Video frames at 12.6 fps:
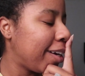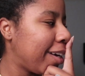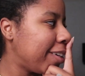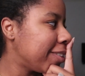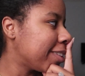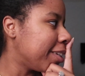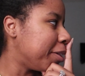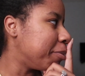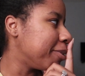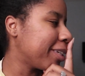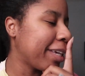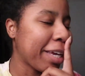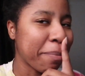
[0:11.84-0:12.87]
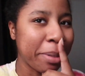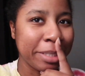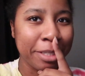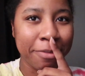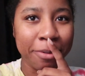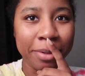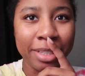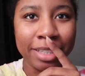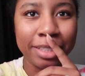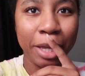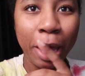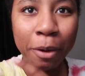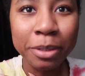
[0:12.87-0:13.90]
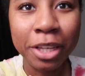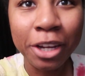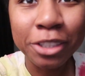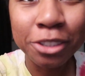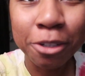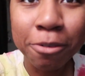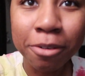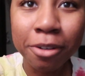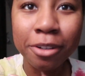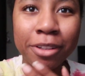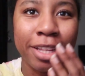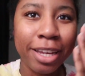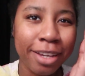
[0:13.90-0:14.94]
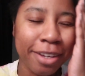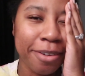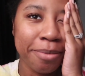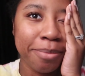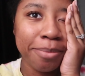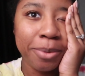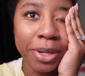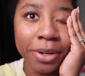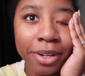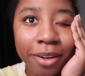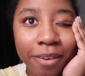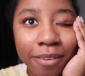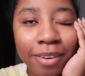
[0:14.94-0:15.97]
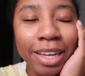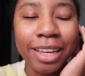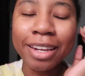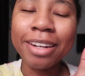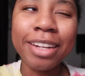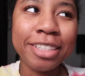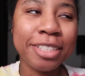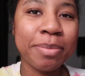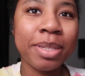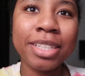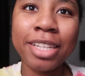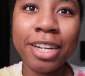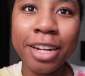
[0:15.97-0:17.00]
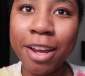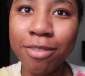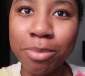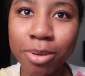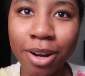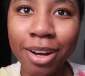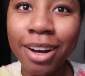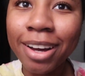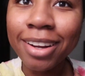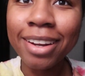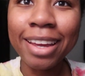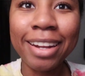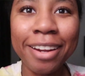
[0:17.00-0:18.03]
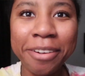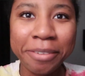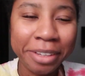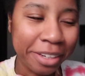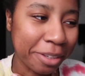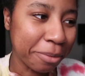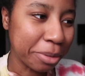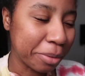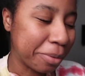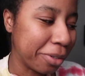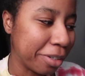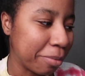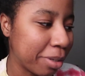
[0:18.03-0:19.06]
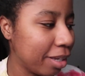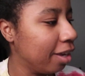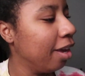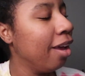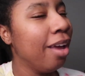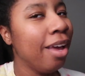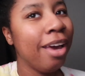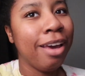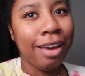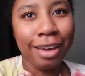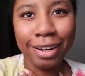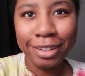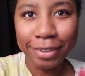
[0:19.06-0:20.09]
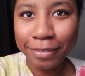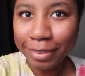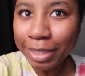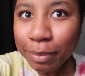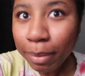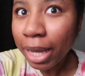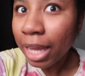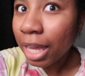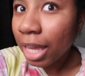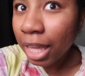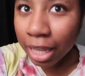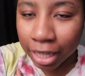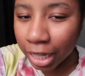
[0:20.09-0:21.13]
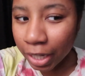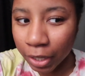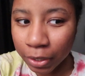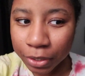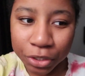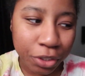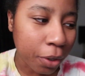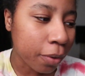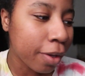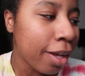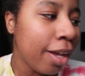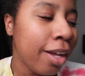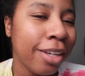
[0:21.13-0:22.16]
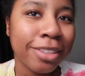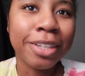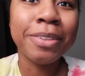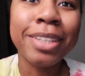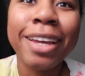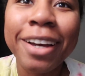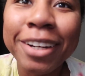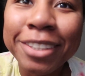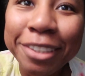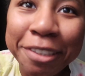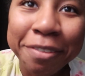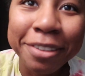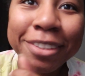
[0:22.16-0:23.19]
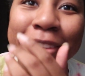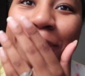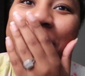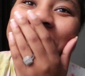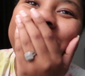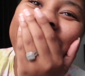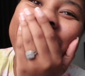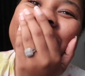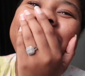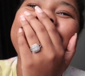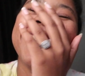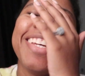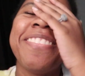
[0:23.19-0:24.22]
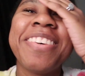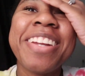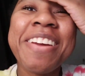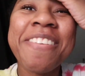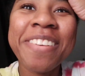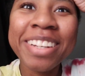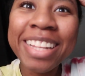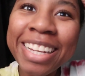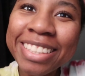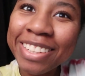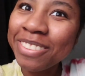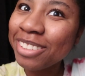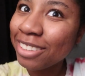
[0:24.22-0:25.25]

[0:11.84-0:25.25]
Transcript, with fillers: as I'm looking at myself, I realized, like, I was hunched over like a weirdo, and that's just because I didn't have a bra on and I knew Kenny was recording me and I didn't want my, you know, to show. So I was like hunched over so no one could see, but I realized I